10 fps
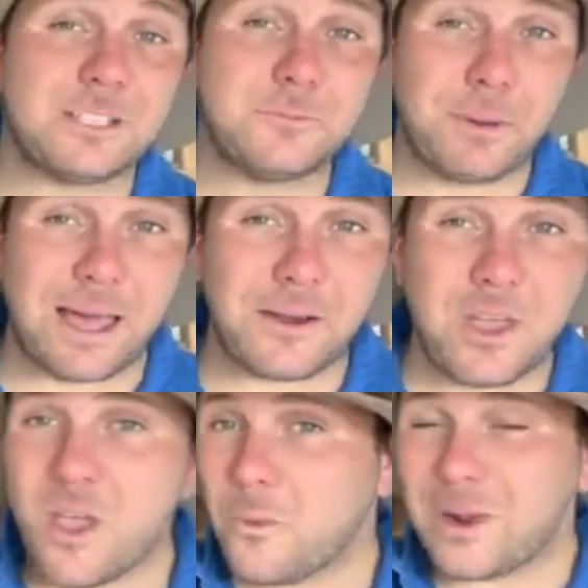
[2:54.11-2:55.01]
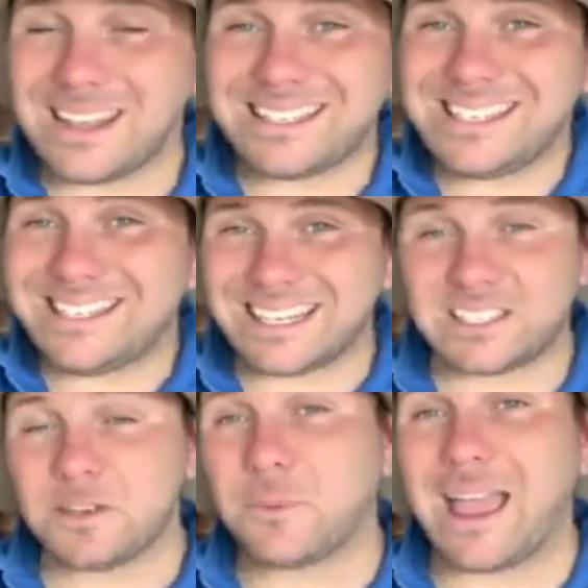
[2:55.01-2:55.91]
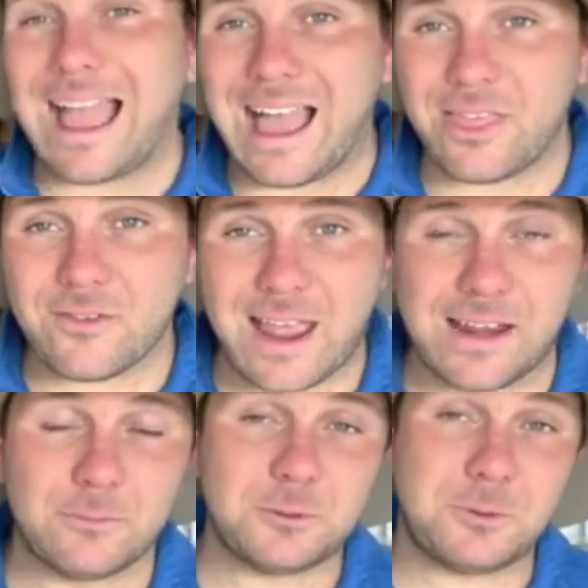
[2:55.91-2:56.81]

but when it's ingested by other animals,